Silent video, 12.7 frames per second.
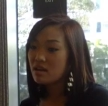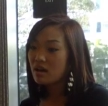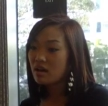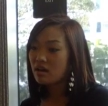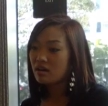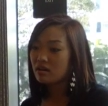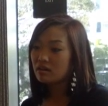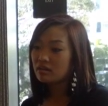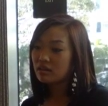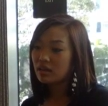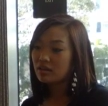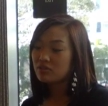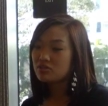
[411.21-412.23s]

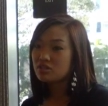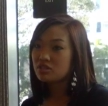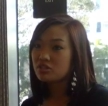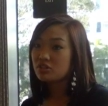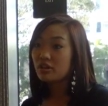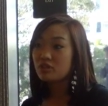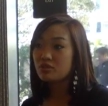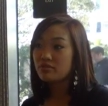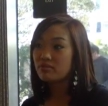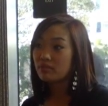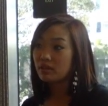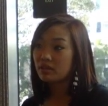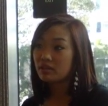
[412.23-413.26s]
I know she graduated
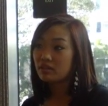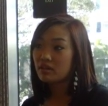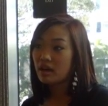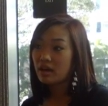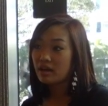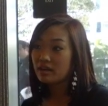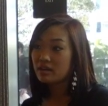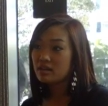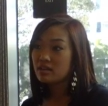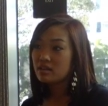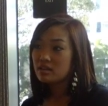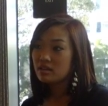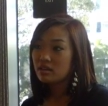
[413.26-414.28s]
from Glendale High,
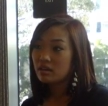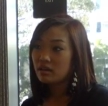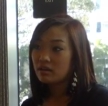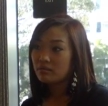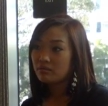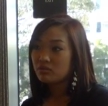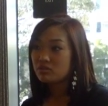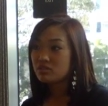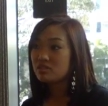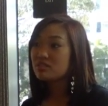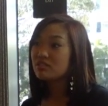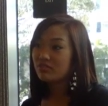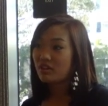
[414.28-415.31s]
which
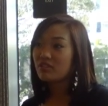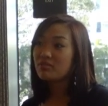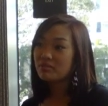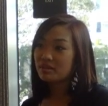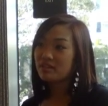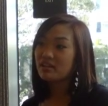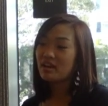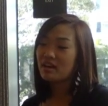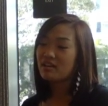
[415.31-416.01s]
isn't too far from here. Yeah.